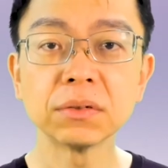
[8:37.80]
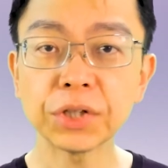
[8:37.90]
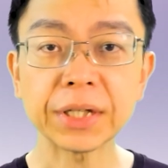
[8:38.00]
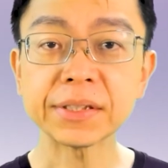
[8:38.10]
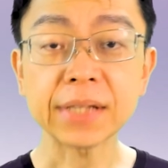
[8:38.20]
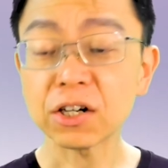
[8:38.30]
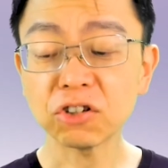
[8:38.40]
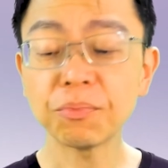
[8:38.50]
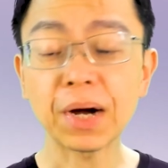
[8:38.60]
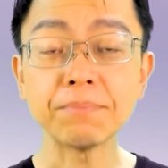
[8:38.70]
you can start
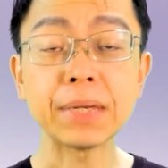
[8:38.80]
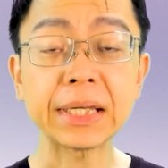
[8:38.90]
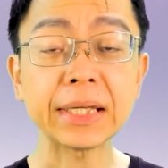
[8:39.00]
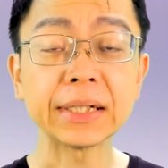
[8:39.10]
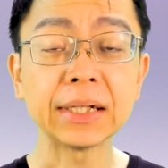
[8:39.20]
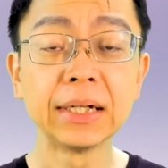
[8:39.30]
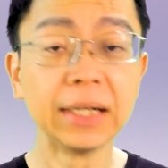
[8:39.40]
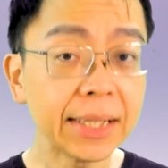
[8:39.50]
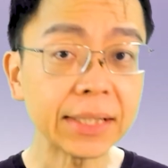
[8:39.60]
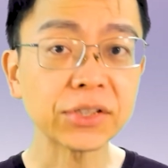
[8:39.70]
off by making a
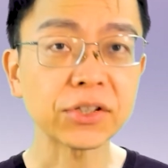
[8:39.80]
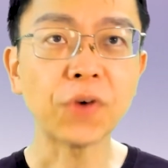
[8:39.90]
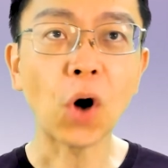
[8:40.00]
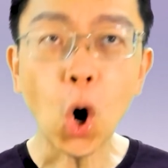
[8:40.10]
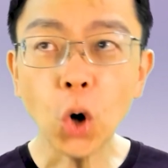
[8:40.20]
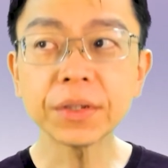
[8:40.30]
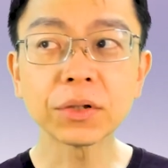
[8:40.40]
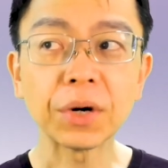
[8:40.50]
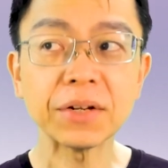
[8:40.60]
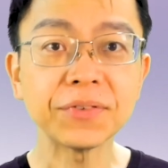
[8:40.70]
list of all the
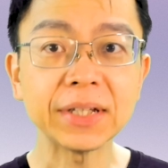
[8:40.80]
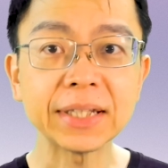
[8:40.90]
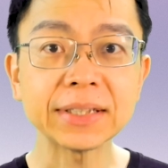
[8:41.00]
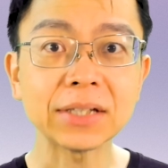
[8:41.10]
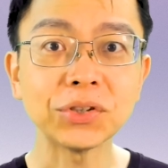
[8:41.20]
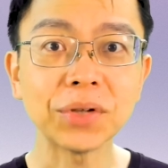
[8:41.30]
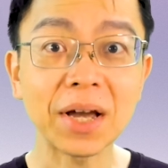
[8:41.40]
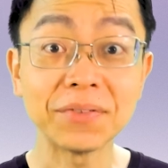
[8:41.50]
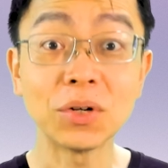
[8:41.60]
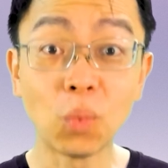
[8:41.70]
great feelings that you
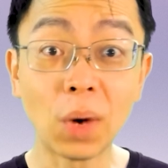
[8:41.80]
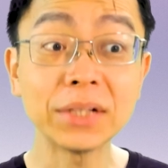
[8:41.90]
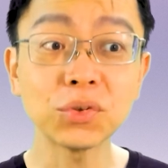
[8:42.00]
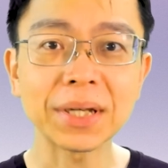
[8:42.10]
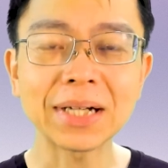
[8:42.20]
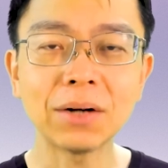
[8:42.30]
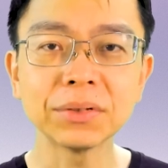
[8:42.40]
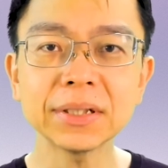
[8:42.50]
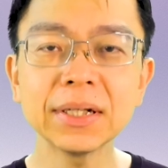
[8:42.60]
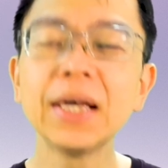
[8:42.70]
ever want to
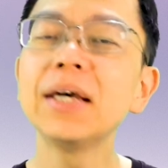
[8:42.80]
encounter,